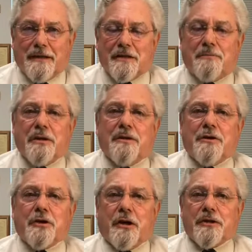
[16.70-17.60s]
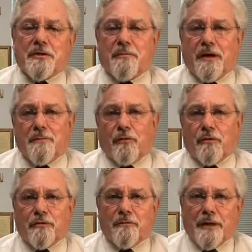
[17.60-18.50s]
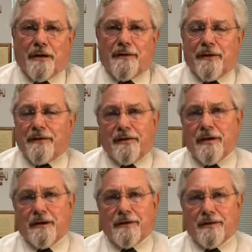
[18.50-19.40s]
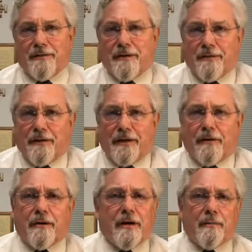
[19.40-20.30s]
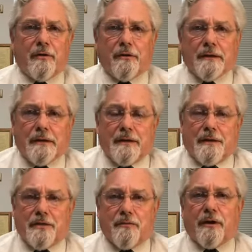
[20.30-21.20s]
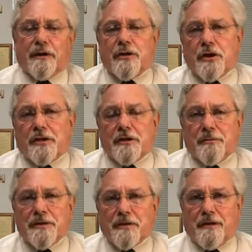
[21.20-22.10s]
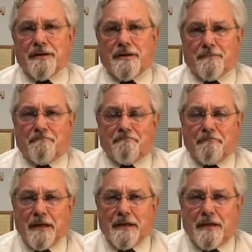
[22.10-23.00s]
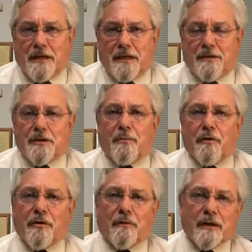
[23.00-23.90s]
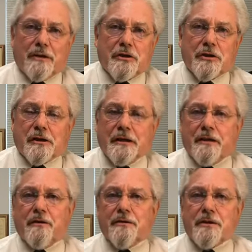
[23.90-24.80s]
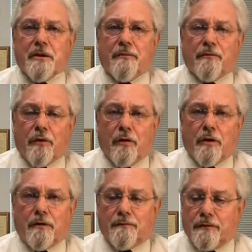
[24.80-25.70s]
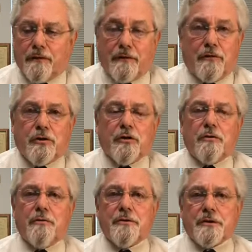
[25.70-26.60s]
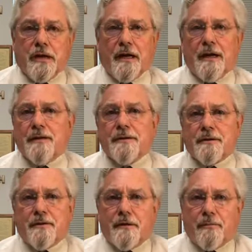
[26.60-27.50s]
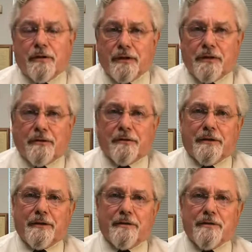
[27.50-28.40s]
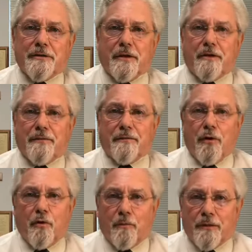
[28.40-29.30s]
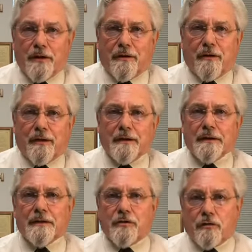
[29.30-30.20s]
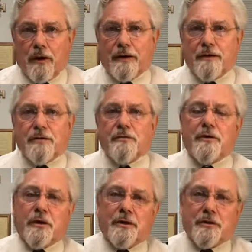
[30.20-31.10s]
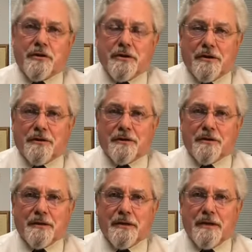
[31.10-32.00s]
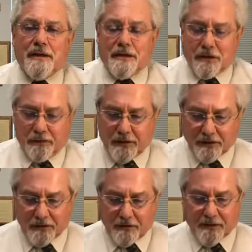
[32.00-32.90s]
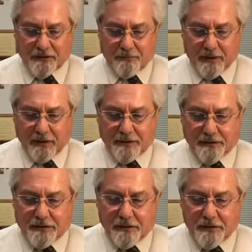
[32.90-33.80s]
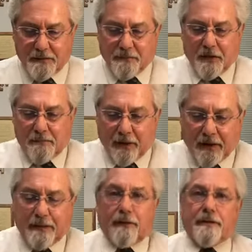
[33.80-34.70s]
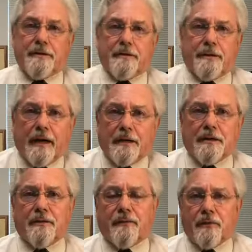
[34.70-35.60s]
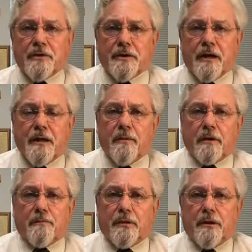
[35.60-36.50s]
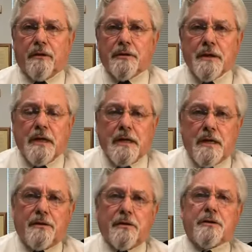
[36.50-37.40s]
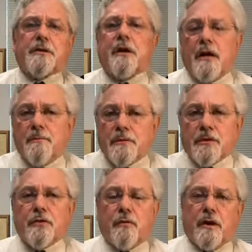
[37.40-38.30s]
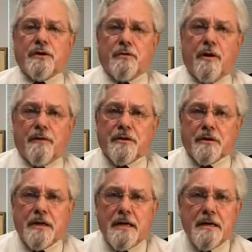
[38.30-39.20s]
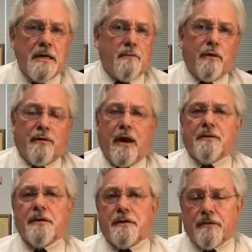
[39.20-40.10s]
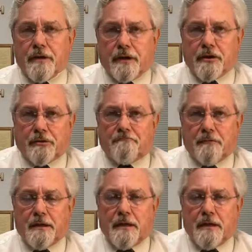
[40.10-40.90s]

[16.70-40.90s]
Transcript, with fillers: is being judged by mortal men that think that they are able to bring judgment on him. It is both the religious leaders of, of the Jews and the political leaders of Rome that are trying to judge Jesus. So let's look at the passage. Pilate, that's the first name that appears. He just comes to us on the scene without introduction.